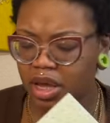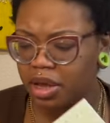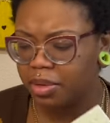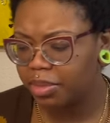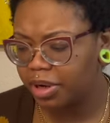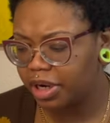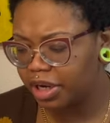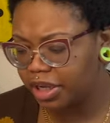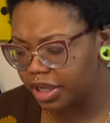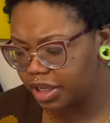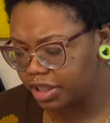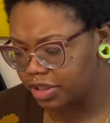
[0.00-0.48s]

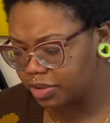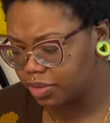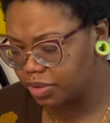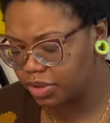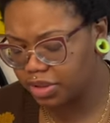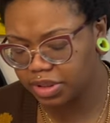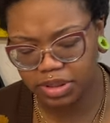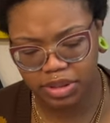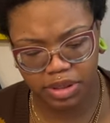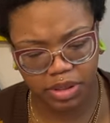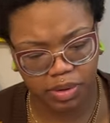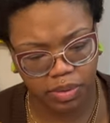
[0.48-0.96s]
But I guess we'll
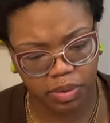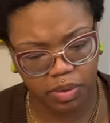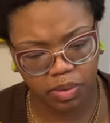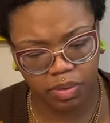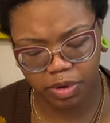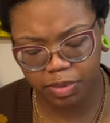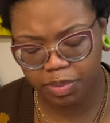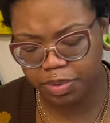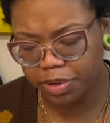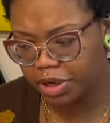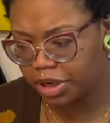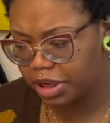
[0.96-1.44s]
see when
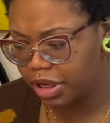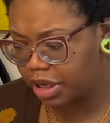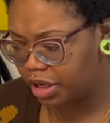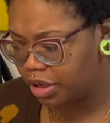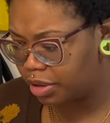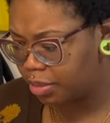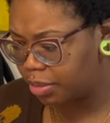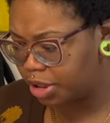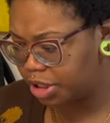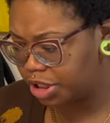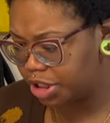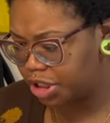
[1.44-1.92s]
we put it in
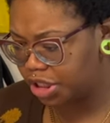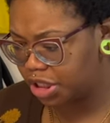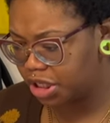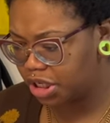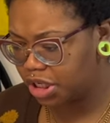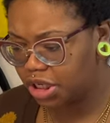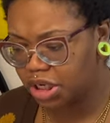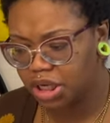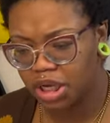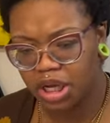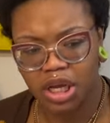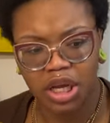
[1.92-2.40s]
the
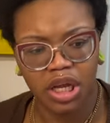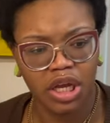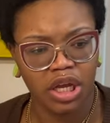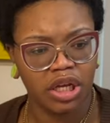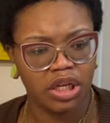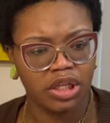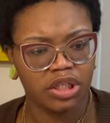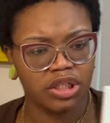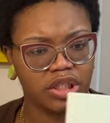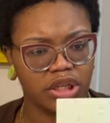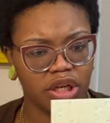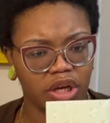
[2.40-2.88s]
machine.
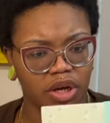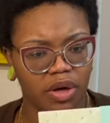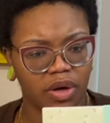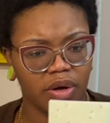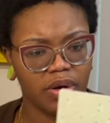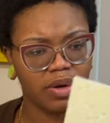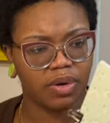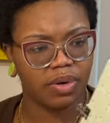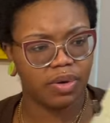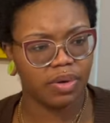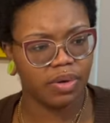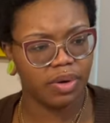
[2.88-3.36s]

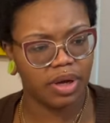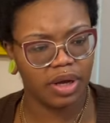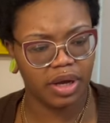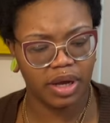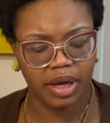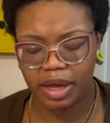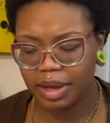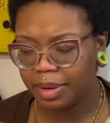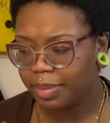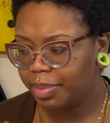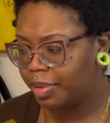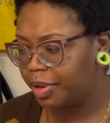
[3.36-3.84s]
So
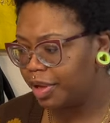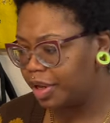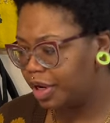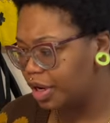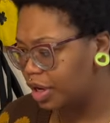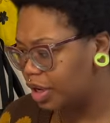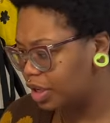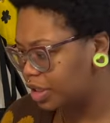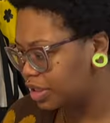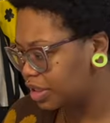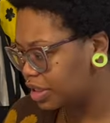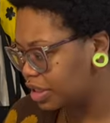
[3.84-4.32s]
I put it
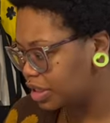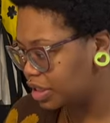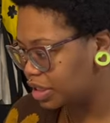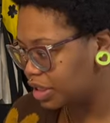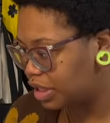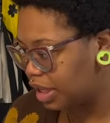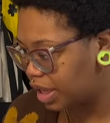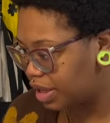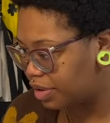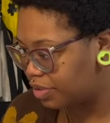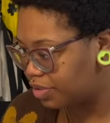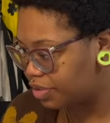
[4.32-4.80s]
all
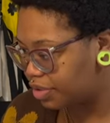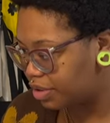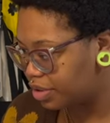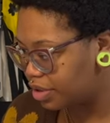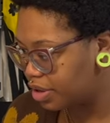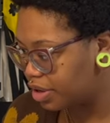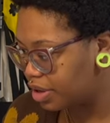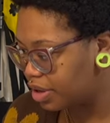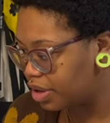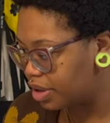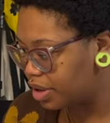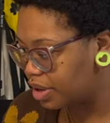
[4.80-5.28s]

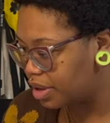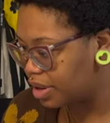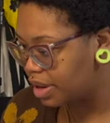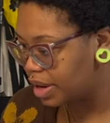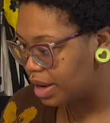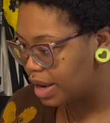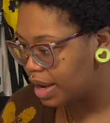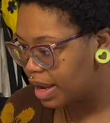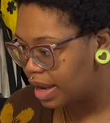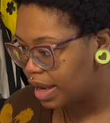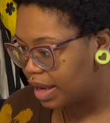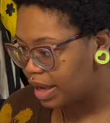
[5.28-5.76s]
together
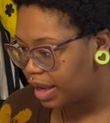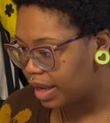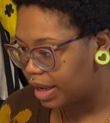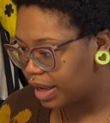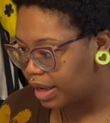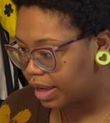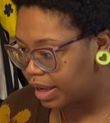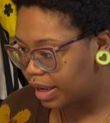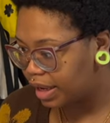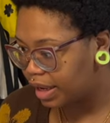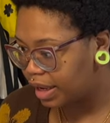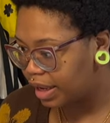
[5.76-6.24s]

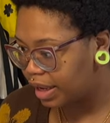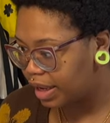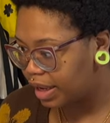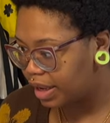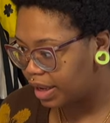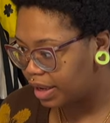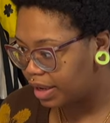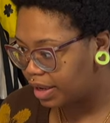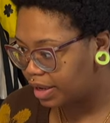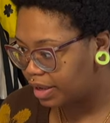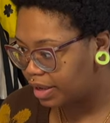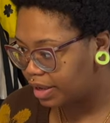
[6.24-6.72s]

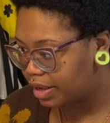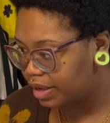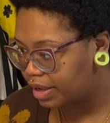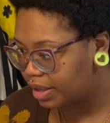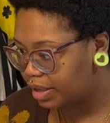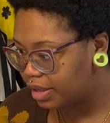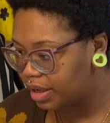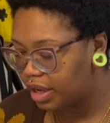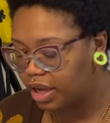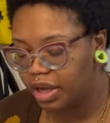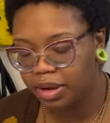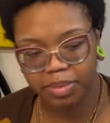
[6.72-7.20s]

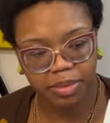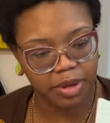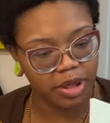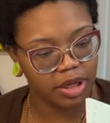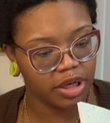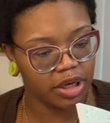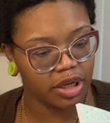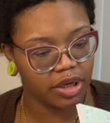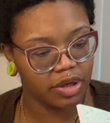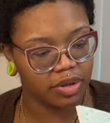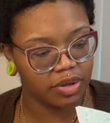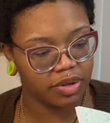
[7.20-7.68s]
and up
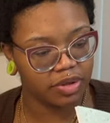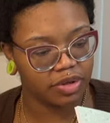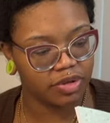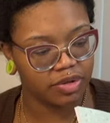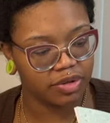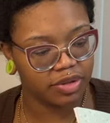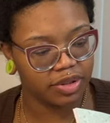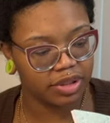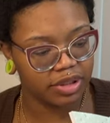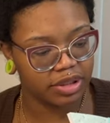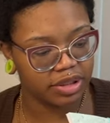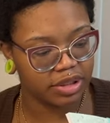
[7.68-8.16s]

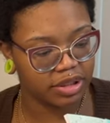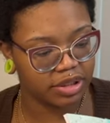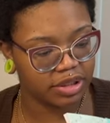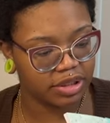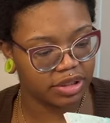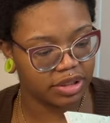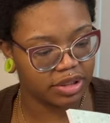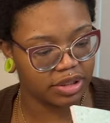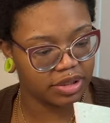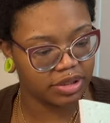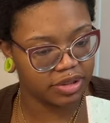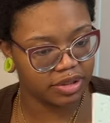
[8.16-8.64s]
close,
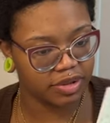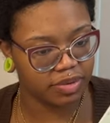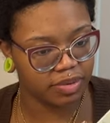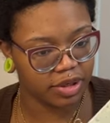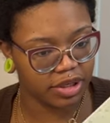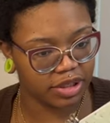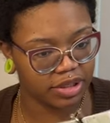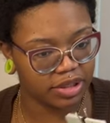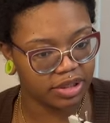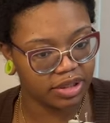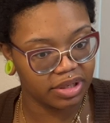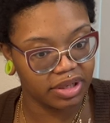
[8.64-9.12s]
this is
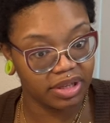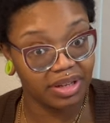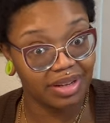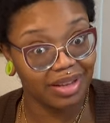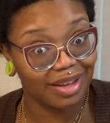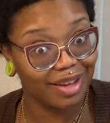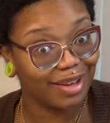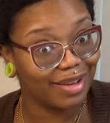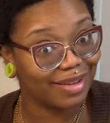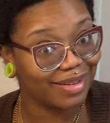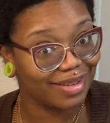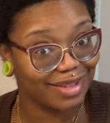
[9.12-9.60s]
what it's looking
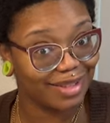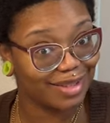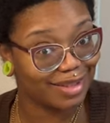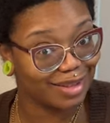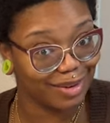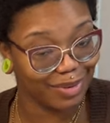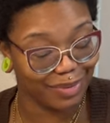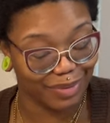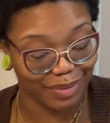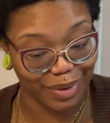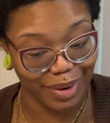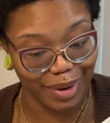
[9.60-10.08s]
like
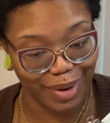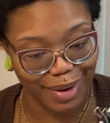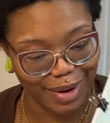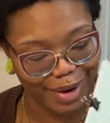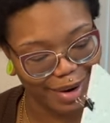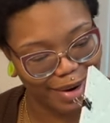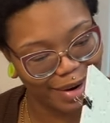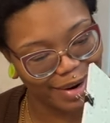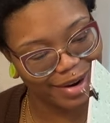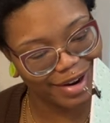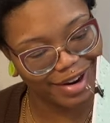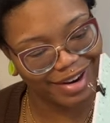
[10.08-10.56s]
so
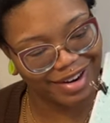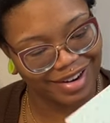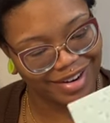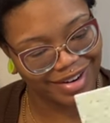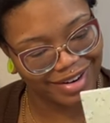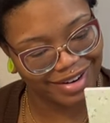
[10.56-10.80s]
far.